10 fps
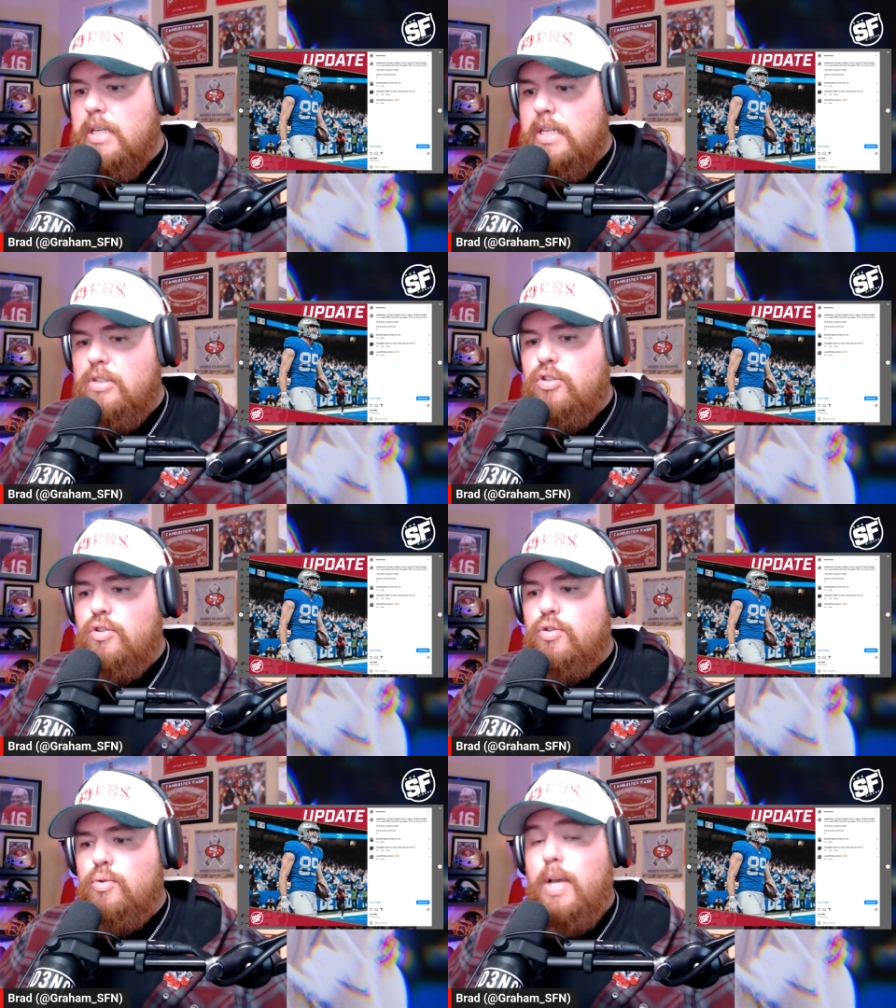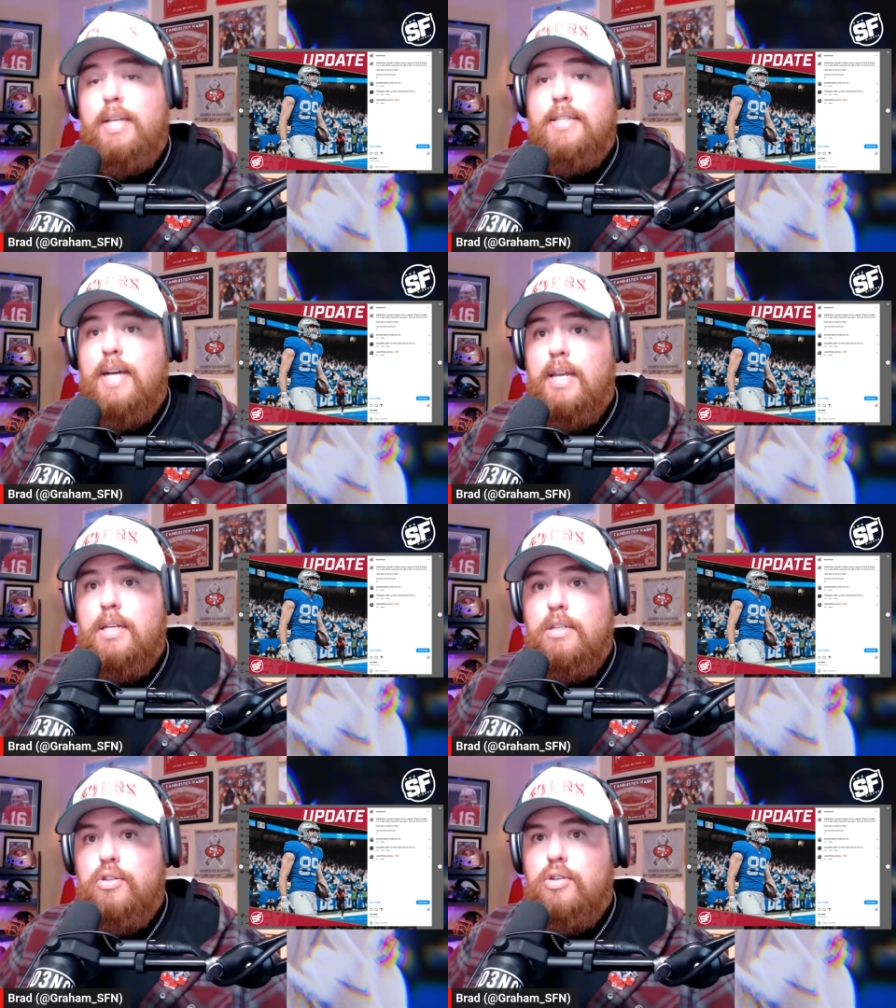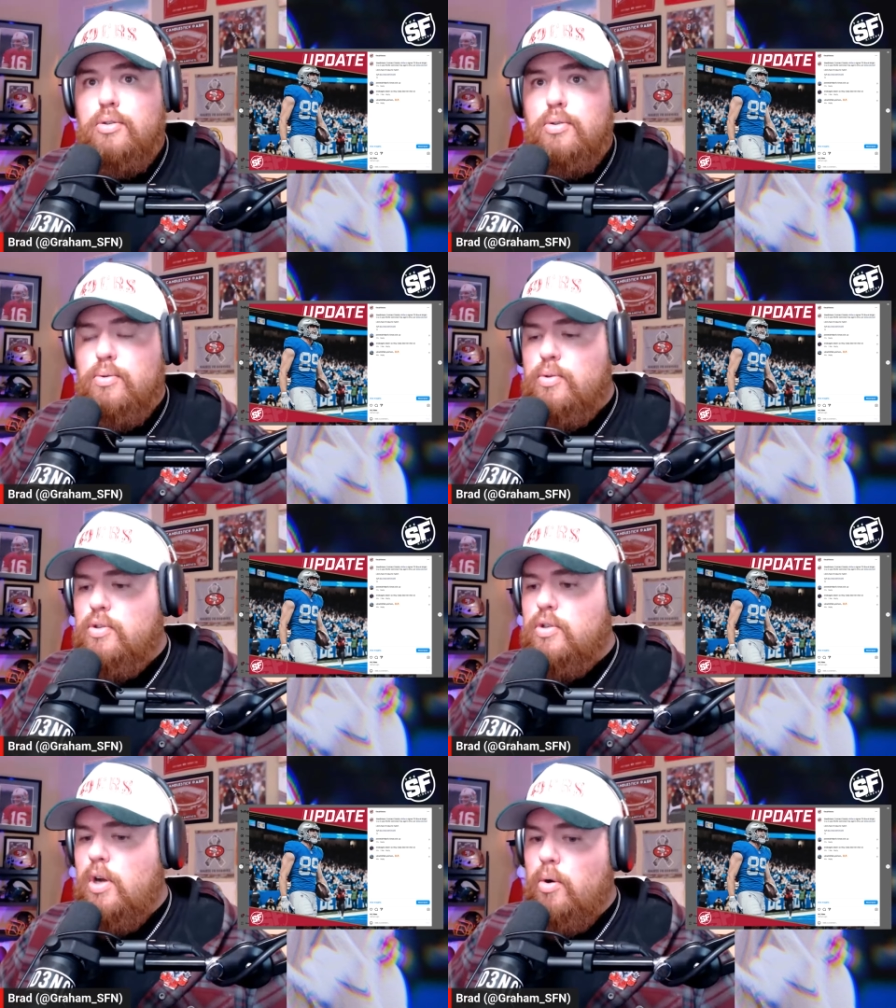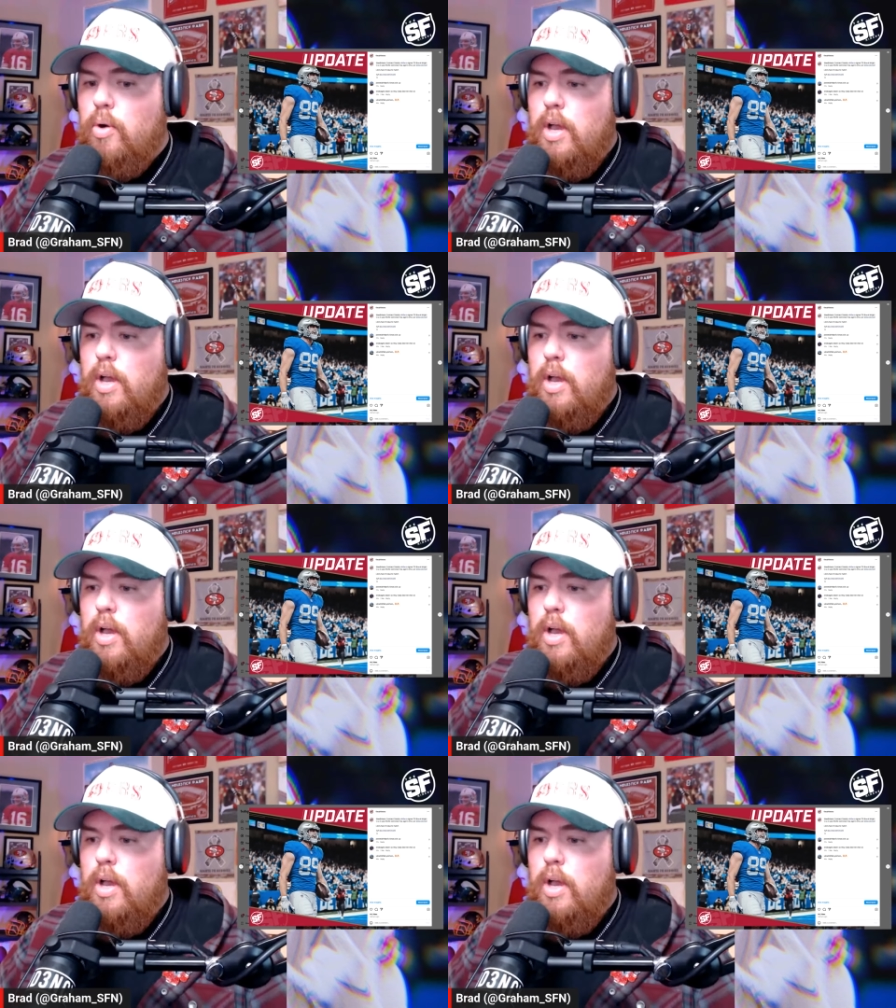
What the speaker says: into a tight end two. So